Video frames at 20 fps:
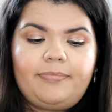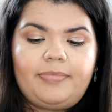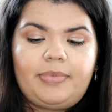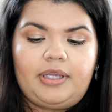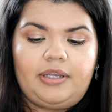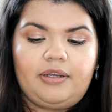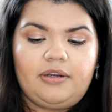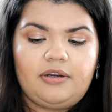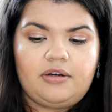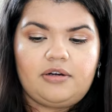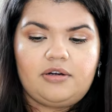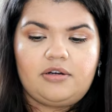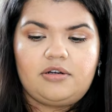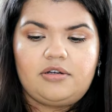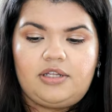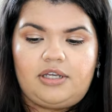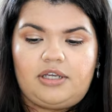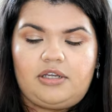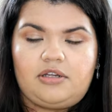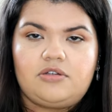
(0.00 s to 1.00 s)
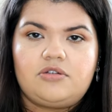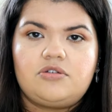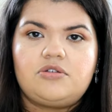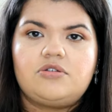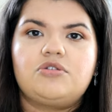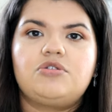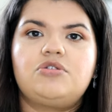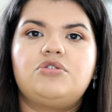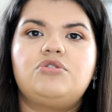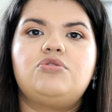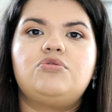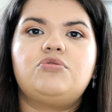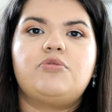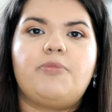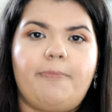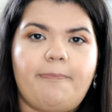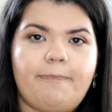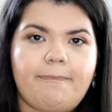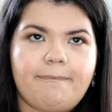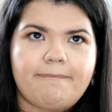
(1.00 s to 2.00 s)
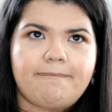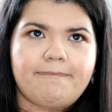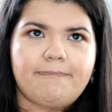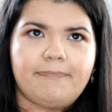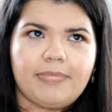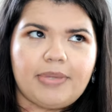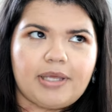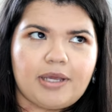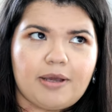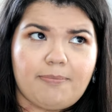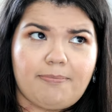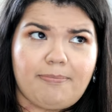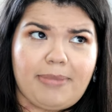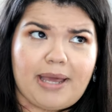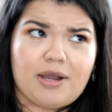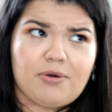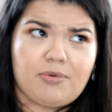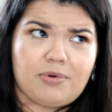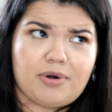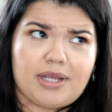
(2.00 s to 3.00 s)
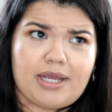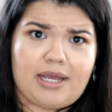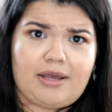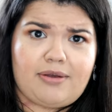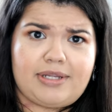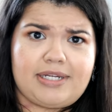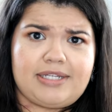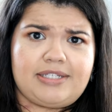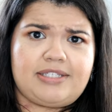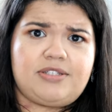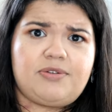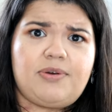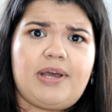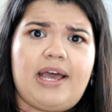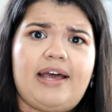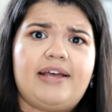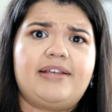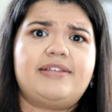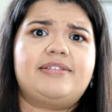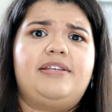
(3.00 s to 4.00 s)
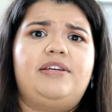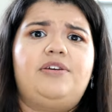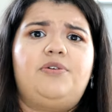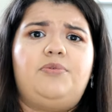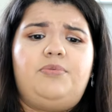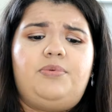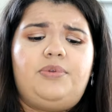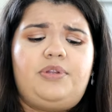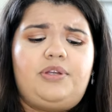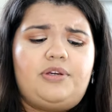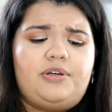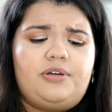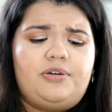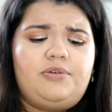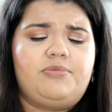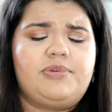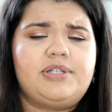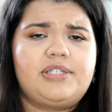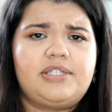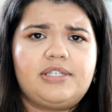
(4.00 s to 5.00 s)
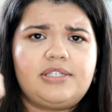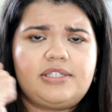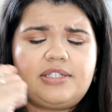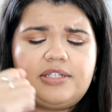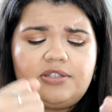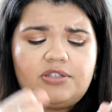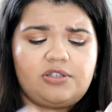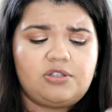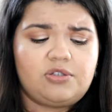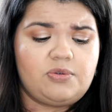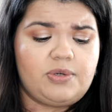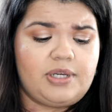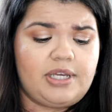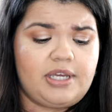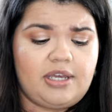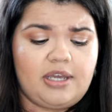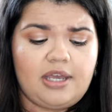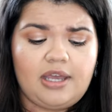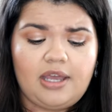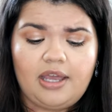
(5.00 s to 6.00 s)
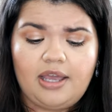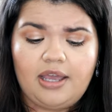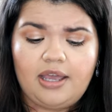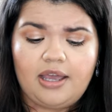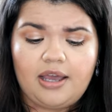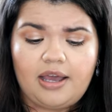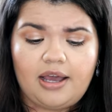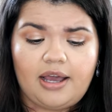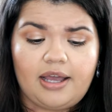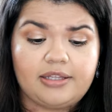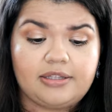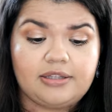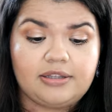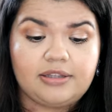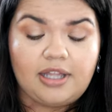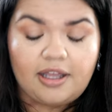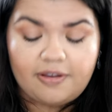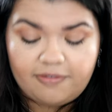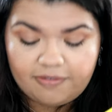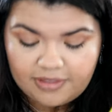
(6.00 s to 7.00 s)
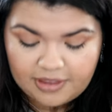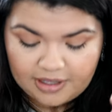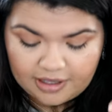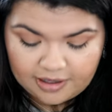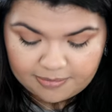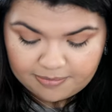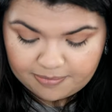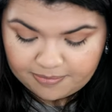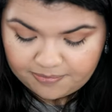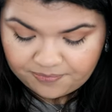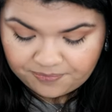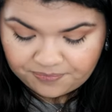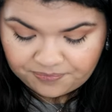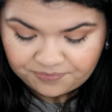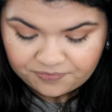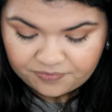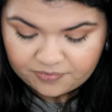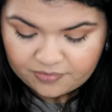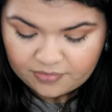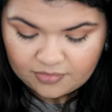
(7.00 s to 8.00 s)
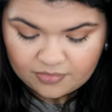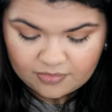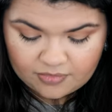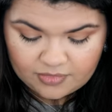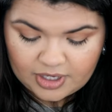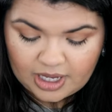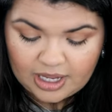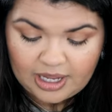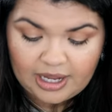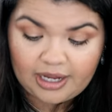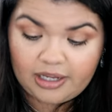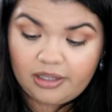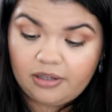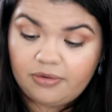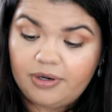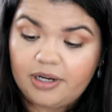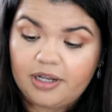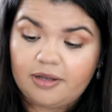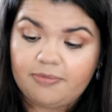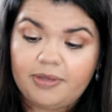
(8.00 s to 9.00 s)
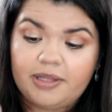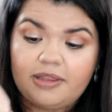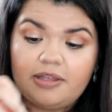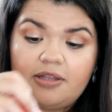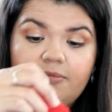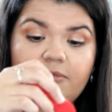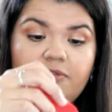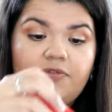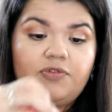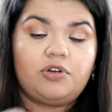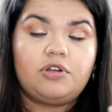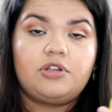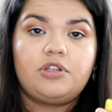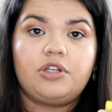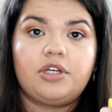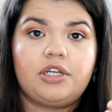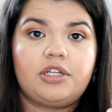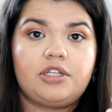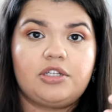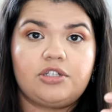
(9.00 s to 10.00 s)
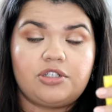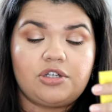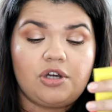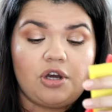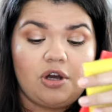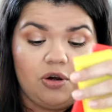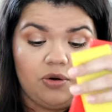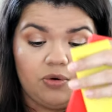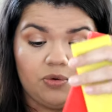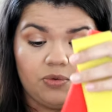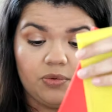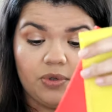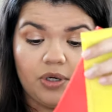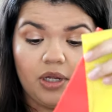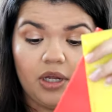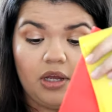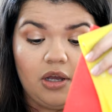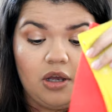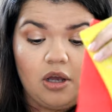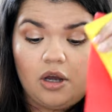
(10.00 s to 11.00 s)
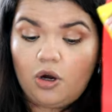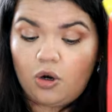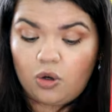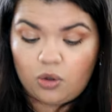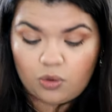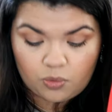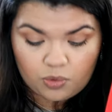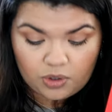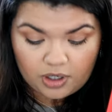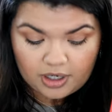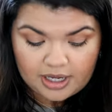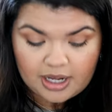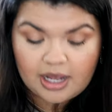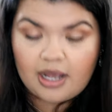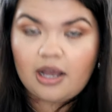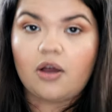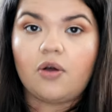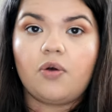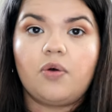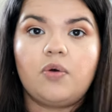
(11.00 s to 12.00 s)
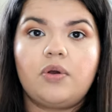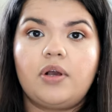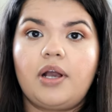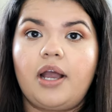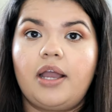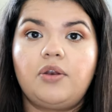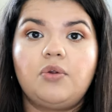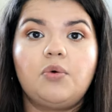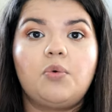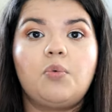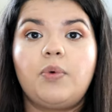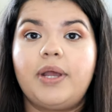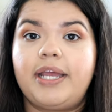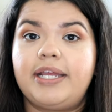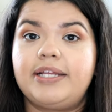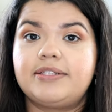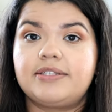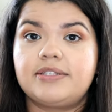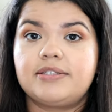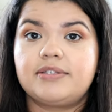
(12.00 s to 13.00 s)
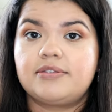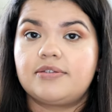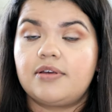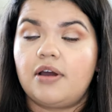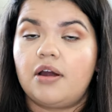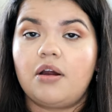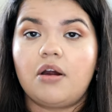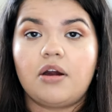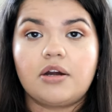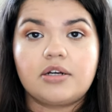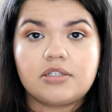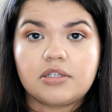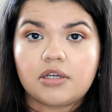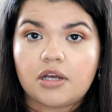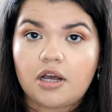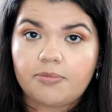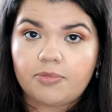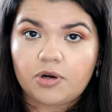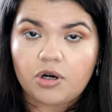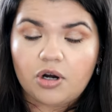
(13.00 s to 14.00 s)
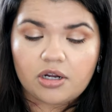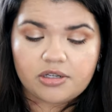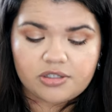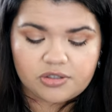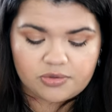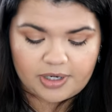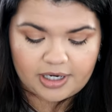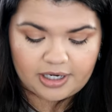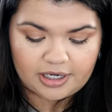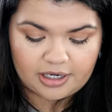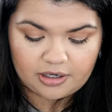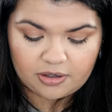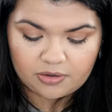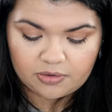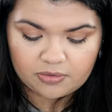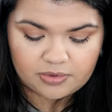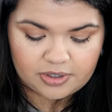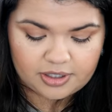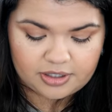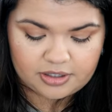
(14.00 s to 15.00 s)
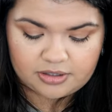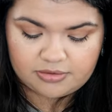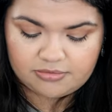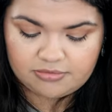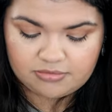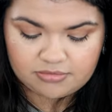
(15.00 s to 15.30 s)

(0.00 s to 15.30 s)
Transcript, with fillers: here, like to do a back workout and it still has like a really good resistance to it. I love them. I highly recommend them if you're looking to tone or work out. I know weights are hard to come across right now. I,